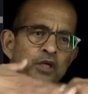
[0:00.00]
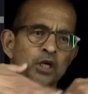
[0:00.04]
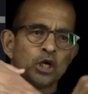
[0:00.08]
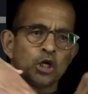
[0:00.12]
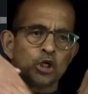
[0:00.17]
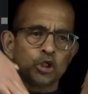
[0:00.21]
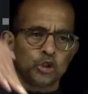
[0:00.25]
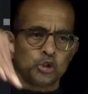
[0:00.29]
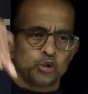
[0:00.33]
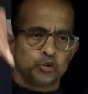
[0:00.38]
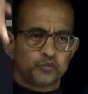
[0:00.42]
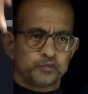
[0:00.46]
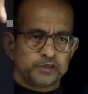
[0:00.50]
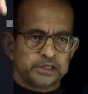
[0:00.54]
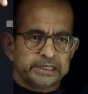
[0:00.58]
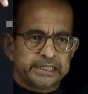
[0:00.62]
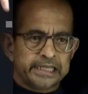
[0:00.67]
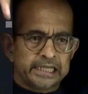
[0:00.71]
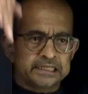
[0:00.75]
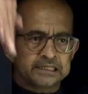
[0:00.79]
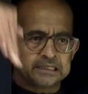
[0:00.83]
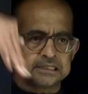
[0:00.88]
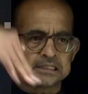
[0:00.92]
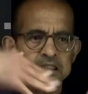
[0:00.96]
you will
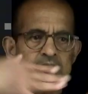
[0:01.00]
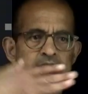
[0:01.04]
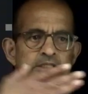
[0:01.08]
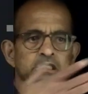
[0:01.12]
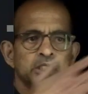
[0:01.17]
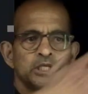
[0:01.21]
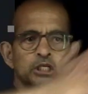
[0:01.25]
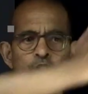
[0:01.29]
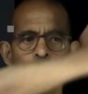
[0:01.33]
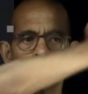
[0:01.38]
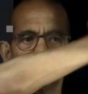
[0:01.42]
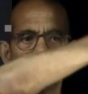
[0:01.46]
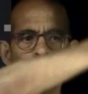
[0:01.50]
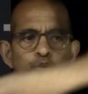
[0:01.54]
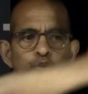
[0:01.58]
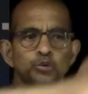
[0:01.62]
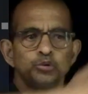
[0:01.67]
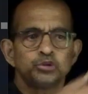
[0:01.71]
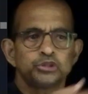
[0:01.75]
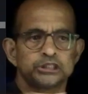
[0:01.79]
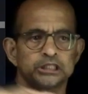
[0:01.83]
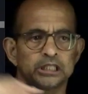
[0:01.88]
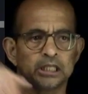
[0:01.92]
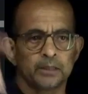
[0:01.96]
get this
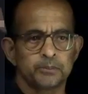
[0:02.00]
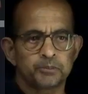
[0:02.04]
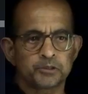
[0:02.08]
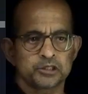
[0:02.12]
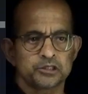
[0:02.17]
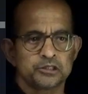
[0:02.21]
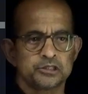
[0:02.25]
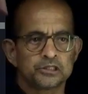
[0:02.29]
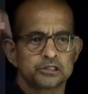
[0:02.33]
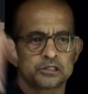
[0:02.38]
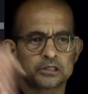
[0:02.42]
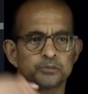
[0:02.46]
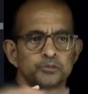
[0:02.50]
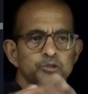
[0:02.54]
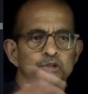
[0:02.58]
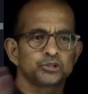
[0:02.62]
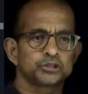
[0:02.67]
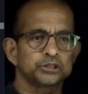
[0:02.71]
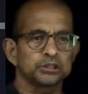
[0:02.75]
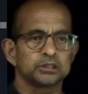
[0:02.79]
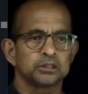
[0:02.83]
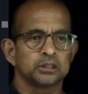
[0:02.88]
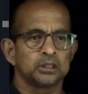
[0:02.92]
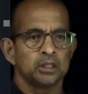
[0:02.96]
U-shaped
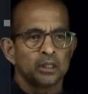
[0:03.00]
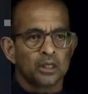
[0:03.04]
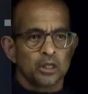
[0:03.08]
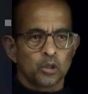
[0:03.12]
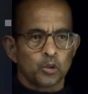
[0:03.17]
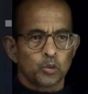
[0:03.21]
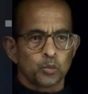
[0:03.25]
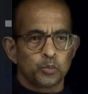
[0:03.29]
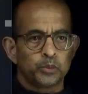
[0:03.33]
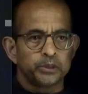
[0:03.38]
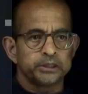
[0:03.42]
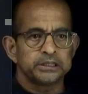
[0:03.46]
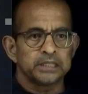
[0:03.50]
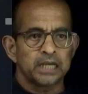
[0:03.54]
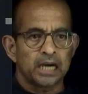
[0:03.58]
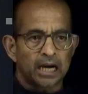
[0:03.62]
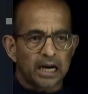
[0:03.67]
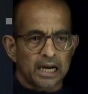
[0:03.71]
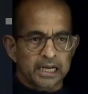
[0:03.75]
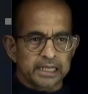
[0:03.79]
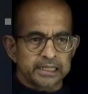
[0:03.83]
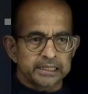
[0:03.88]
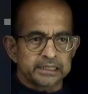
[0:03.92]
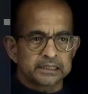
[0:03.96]
distribution with
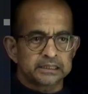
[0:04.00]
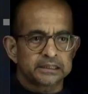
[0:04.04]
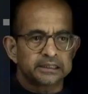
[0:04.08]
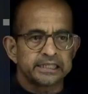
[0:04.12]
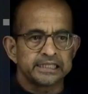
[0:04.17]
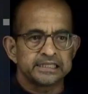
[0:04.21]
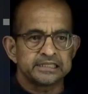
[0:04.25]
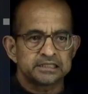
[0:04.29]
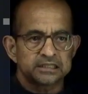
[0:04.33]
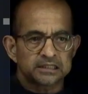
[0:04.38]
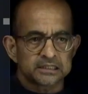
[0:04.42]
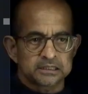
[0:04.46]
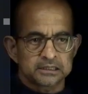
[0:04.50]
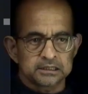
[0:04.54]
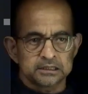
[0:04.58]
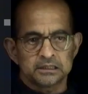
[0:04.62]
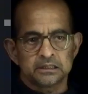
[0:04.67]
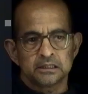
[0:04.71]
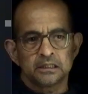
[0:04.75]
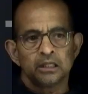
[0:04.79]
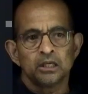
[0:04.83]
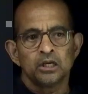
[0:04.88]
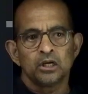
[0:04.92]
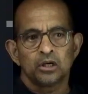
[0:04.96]
higher density
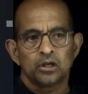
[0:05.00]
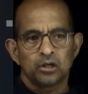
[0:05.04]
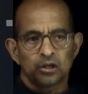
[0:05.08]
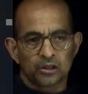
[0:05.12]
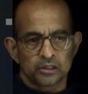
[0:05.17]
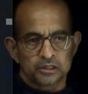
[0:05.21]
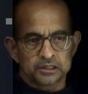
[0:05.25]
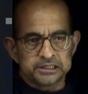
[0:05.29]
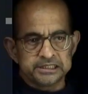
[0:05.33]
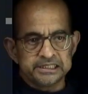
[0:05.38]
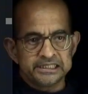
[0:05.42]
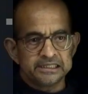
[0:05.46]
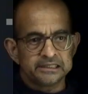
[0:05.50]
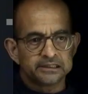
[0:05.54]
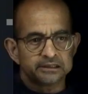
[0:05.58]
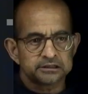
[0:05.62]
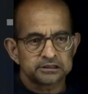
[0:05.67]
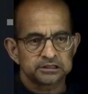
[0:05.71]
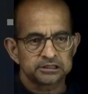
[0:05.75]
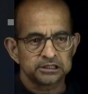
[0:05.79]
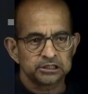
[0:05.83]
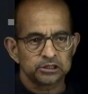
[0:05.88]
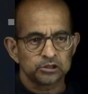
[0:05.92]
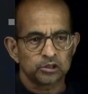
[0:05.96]
on near
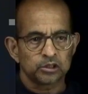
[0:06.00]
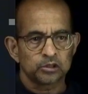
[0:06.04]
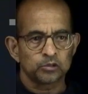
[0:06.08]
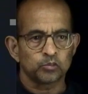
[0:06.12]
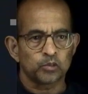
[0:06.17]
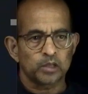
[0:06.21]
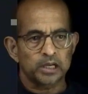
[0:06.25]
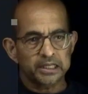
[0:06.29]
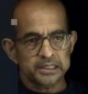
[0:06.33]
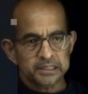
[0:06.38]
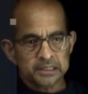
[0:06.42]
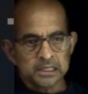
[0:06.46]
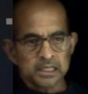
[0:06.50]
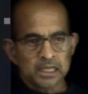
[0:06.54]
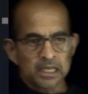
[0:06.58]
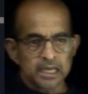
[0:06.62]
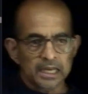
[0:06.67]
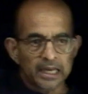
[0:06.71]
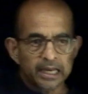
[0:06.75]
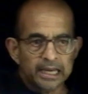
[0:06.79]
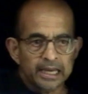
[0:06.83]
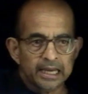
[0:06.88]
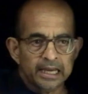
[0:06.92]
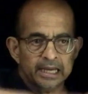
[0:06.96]
0 and 1
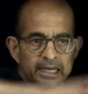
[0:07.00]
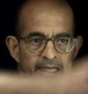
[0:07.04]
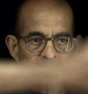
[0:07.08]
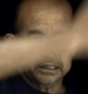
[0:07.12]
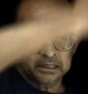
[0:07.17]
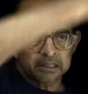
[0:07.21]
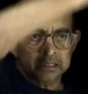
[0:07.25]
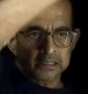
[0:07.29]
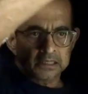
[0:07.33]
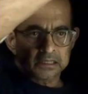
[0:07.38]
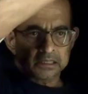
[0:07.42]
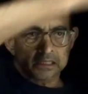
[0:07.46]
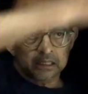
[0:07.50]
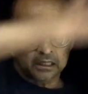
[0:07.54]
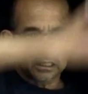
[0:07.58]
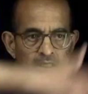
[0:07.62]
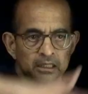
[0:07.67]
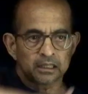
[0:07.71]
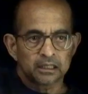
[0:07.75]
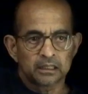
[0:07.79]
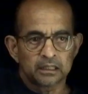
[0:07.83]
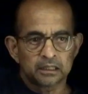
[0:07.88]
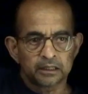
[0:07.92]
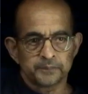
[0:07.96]
and
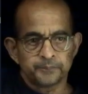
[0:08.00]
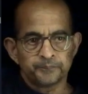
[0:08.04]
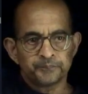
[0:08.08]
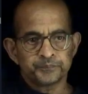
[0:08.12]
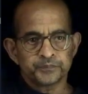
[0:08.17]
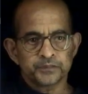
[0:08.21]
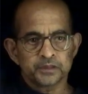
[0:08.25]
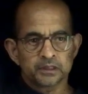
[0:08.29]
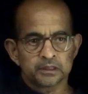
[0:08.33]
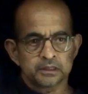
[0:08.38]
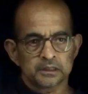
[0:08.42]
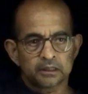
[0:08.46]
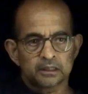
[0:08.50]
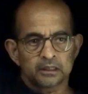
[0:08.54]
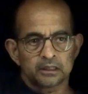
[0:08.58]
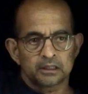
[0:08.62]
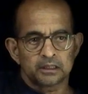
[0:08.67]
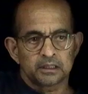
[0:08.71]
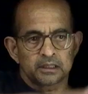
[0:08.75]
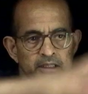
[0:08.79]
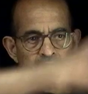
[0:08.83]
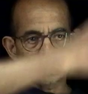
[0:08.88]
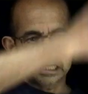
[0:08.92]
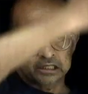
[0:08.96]
a
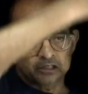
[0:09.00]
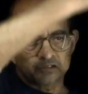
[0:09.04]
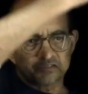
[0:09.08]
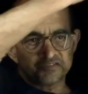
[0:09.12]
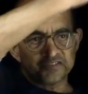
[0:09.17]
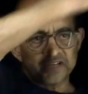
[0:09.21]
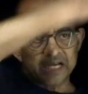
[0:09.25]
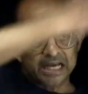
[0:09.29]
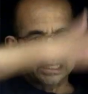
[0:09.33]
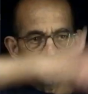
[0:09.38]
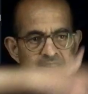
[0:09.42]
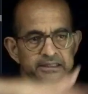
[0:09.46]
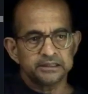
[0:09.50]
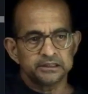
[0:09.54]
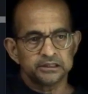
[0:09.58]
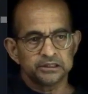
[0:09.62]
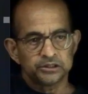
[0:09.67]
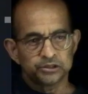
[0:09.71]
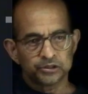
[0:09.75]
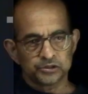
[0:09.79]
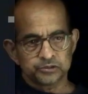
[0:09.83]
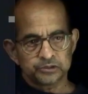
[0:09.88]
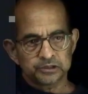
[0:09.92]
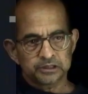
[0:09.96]
kind of valley,
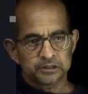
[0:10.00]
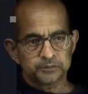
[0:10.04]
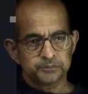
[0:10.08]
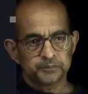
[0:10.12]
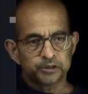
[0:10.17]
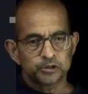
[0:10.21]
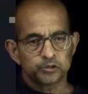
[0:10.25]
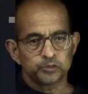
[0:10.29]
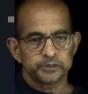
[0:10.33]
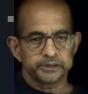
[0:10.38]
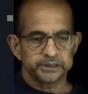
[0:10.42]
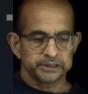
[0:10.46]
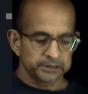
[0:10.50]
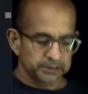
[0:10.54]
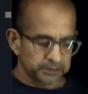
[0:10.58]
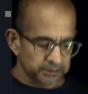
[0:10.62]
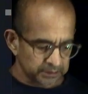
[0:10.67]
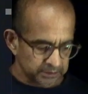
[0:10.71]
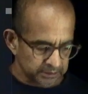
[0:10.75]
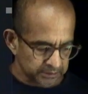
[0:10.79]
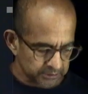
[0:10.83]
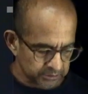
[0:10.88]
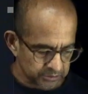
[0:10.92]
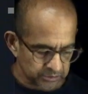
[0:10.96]
in between.
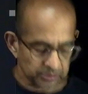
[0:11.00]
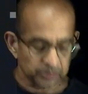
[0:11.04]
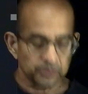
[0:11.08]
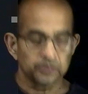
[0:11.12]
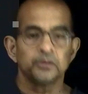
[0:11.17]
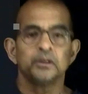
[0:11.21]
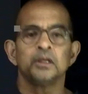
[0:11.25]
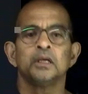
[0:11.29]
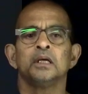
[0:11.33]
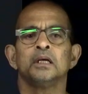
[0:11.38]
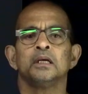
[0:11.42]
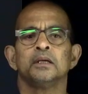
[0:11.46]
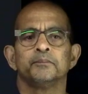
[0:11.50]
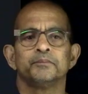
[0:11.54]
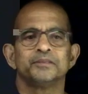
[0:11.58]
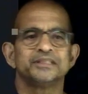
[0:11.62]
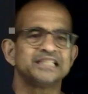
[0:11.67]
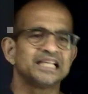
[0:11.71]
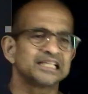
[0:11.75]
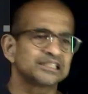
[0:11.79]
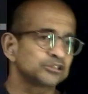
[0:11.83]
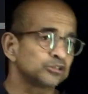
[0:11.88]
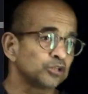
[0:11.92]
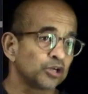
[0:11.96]
So, but
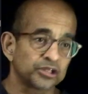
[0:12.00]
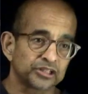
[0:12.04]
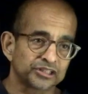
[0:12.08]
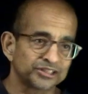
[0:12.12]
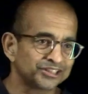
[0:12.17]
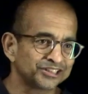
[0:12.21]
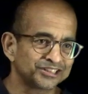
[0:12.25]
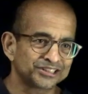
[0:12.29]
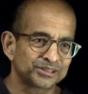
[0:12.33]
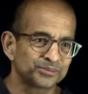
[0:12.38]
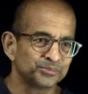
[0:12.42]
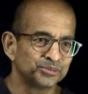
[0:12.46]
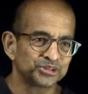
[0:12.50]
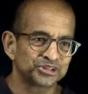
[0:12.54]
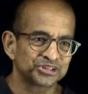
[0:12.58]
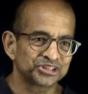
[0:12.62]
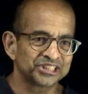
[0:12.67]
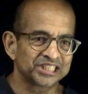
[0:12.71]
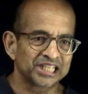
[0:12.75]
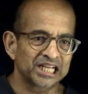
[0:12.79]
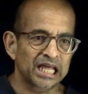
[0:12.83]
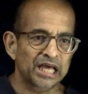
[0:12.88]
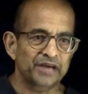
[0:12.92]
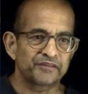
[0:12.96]
that's not a distribution
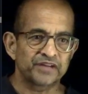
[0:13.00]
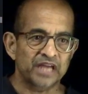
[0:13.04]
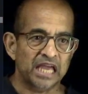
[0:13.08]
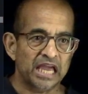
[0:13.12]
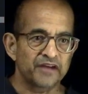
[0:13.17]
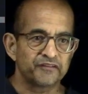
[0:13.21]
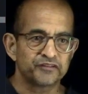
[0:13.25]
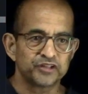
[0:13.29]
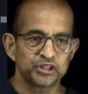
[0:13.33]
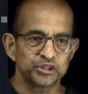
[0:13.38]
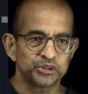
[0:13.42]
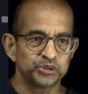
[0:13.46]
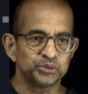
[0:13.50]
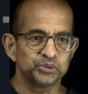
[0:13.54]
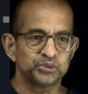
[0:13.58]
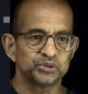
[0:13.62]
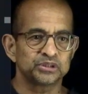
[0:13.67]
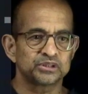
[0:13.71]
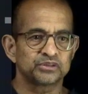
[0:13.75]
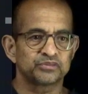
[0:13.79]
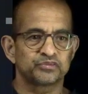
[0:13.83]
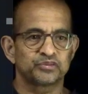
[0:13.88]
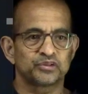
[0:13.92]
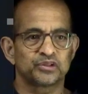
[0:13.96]
that I have ever used
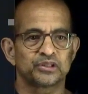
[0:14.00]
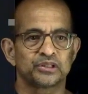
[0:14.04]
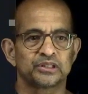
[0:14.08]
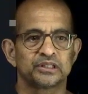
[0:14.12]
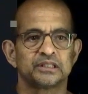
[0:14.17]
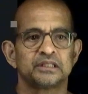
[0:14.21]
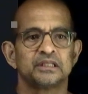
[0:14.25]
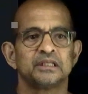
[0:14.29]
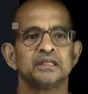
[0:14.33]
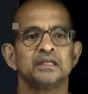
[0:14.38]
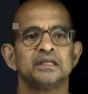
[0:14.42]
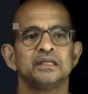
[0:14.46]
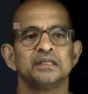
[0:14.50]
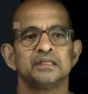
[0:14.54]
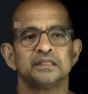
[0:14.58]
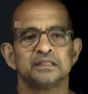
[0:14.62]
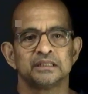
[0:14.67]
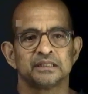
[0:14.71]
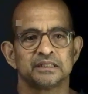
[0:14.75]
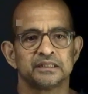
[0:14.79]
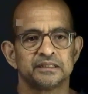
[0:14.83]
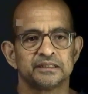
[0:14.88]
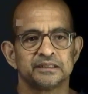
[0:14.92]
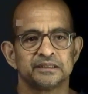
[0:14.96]
for
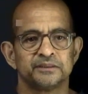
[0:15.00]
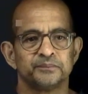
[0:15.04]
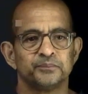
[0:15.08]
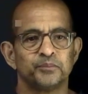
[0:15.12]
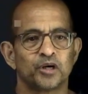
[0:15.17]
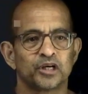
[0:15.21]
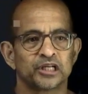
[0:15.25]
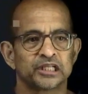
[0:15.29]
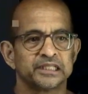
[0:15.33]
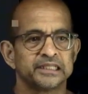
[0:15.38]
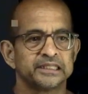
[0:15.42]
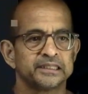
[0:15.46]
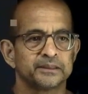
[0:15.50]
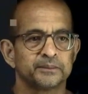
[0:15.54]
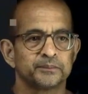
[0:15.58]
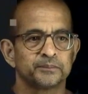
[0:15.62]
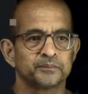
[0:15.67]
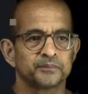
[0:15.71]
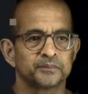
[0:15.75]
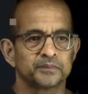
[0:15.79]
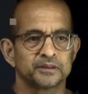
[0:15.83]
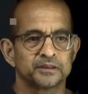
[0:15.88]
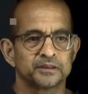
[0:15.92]
modeling,